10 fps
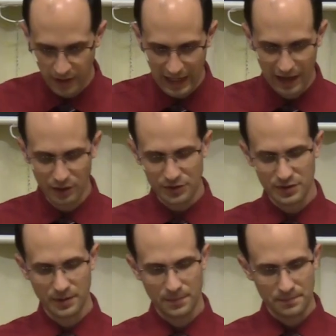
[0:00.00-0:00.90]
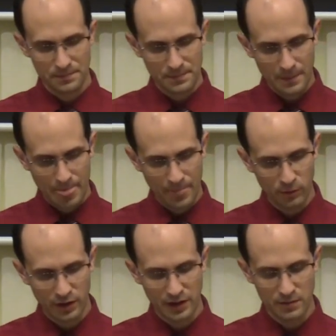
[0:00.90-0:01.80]
accounts.
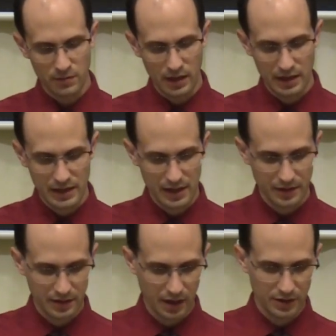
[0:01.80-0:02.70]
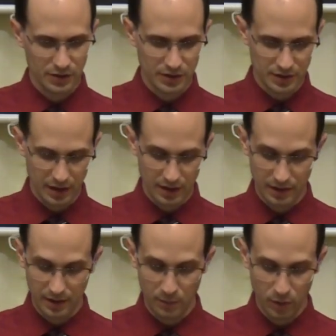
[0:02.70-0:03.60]
We'll look at them, and then just
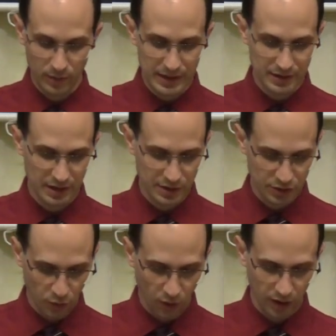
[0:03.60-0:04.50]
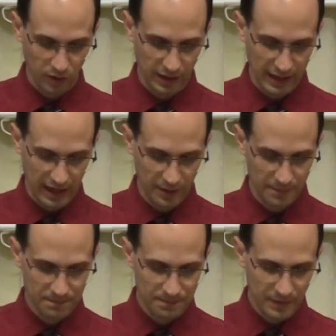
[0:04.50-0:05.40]
a more recent historical account.
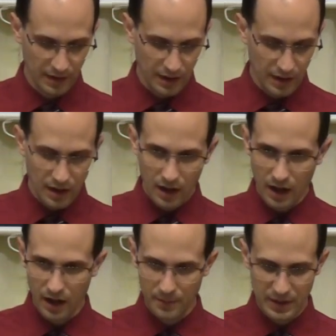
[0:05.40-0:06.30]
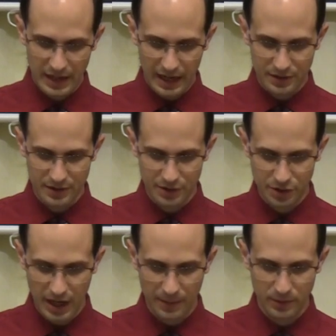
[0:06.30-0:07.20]
But in Exodus
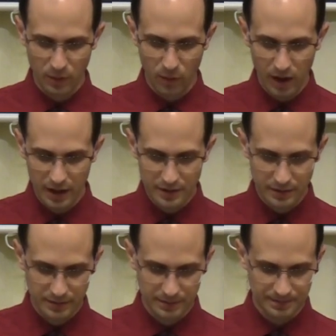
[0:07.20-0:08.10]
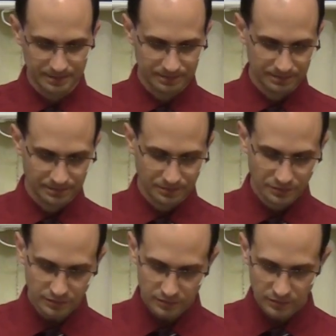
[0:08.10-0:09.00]
chapter 1,
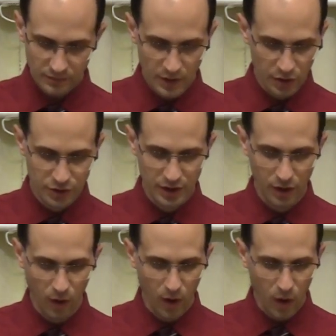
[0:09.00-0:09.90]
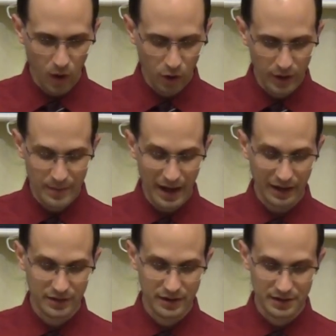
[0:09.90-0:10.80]
so you go all the way
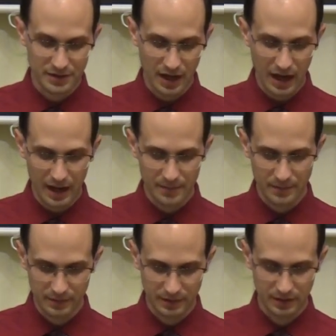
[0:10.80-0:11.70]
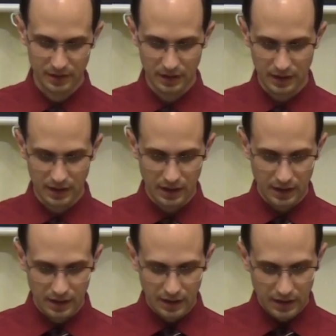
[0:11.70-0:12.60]
back to this time.
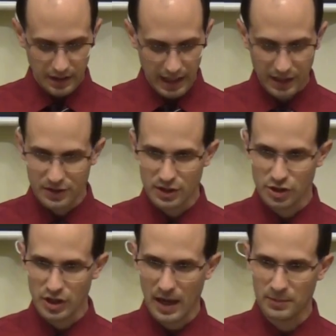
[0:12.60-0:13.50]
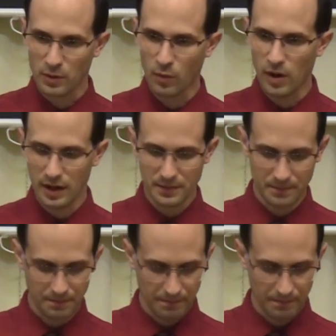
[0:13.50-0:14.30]
Exodus chapter 1.